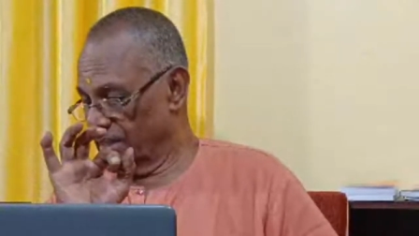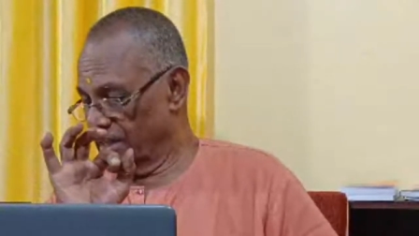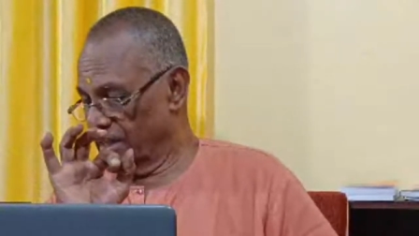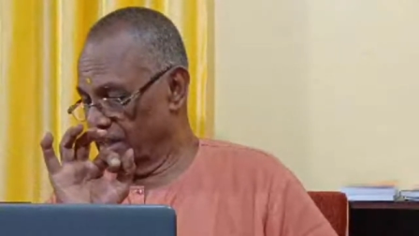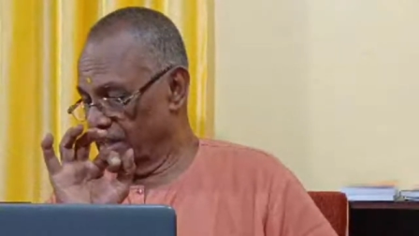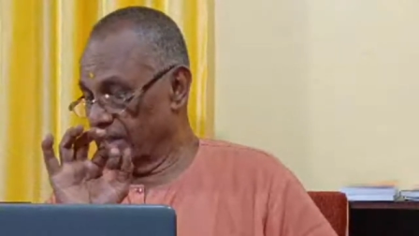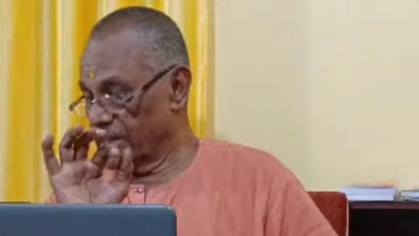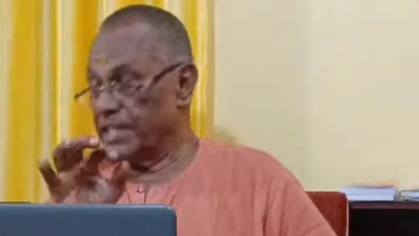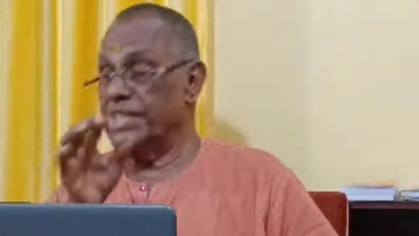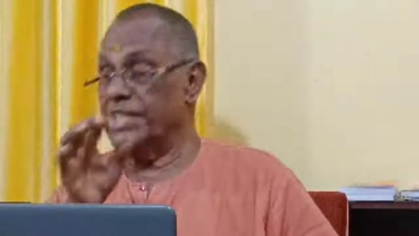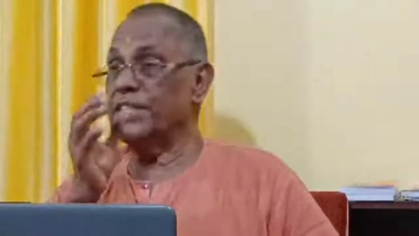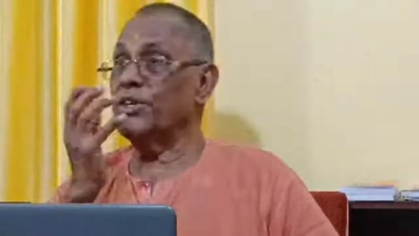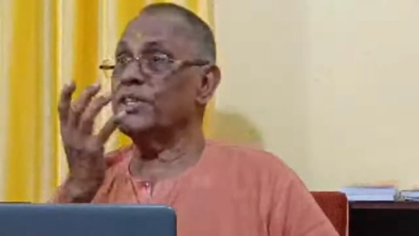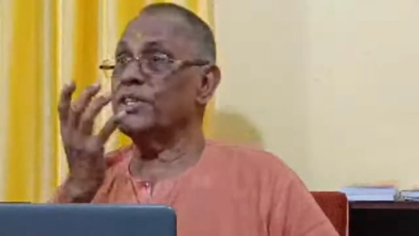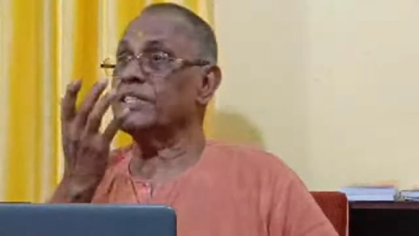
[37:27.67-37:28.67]
She did
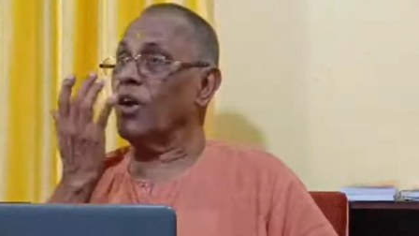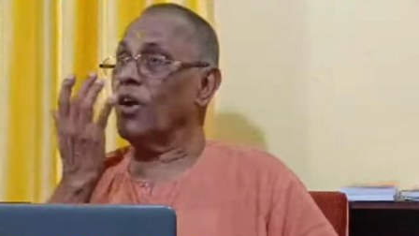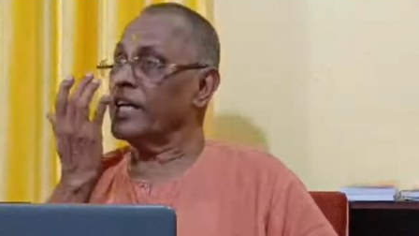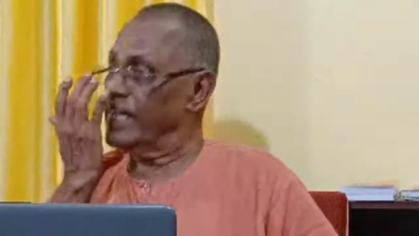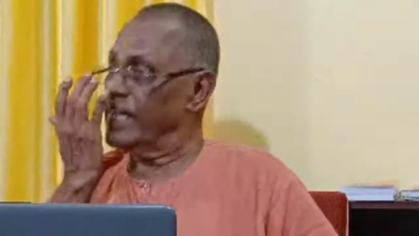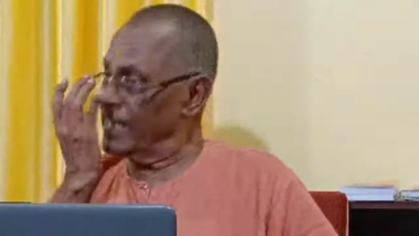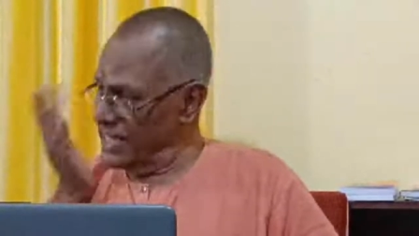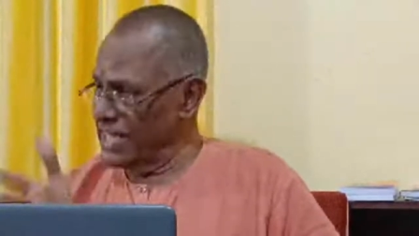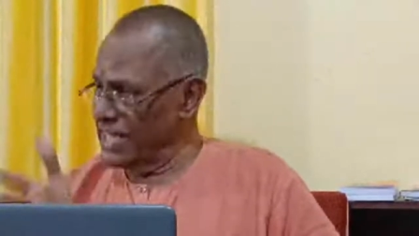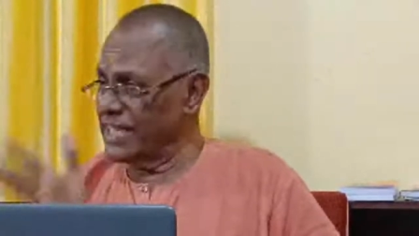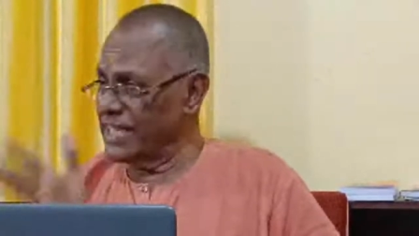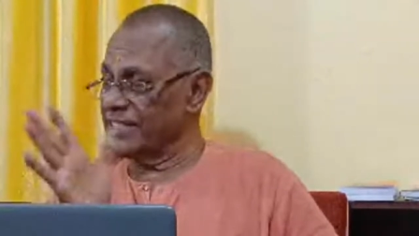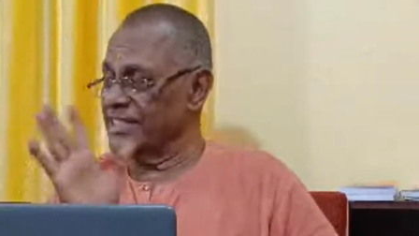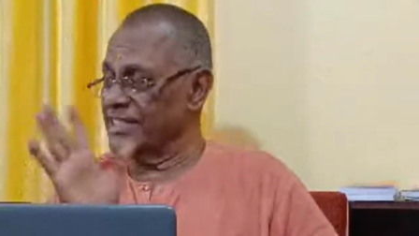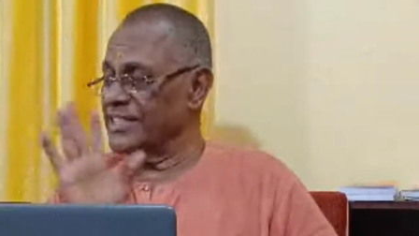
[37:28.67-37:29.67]
not talk
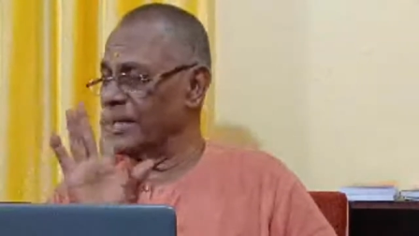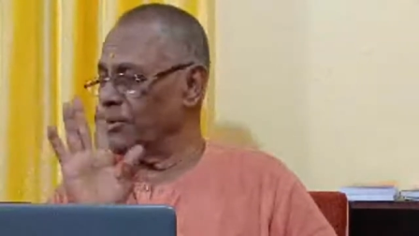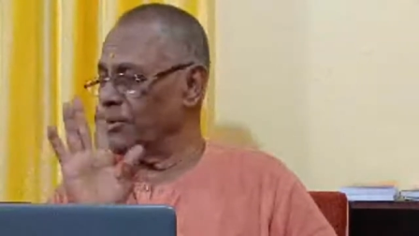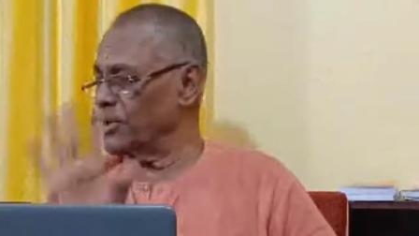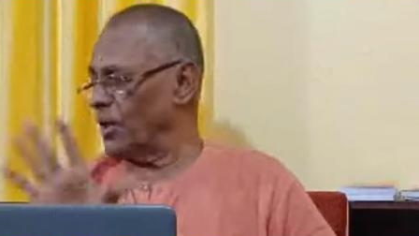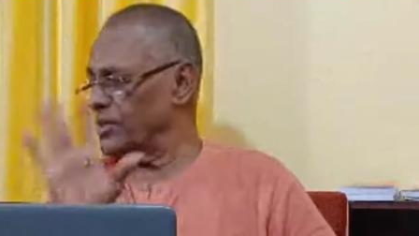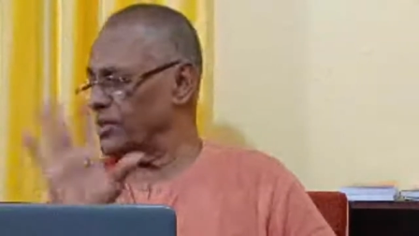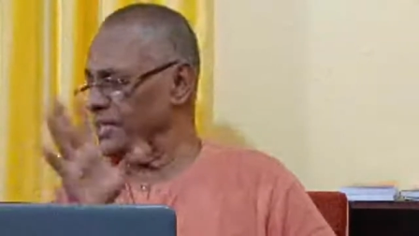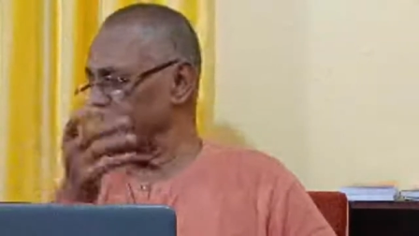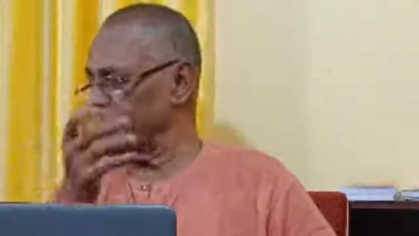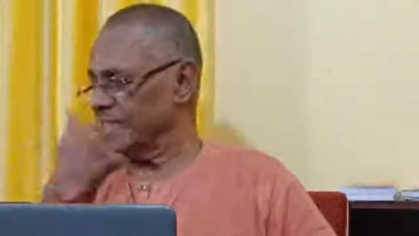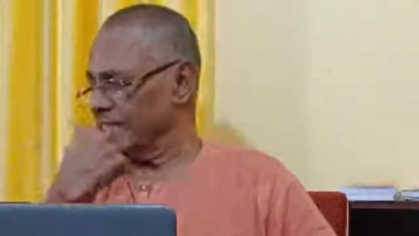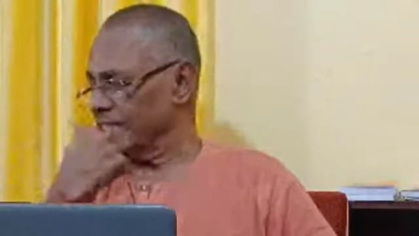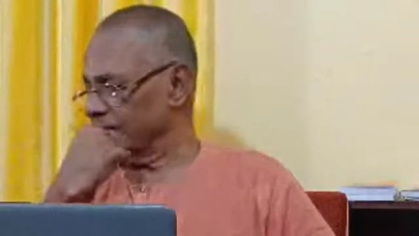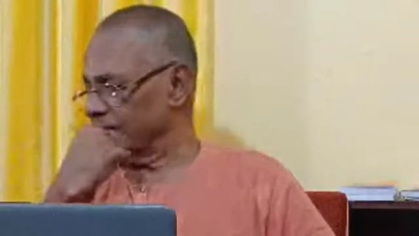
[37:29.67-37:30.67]
anything about all
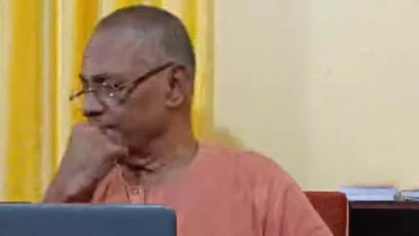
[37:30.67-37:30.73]
these things.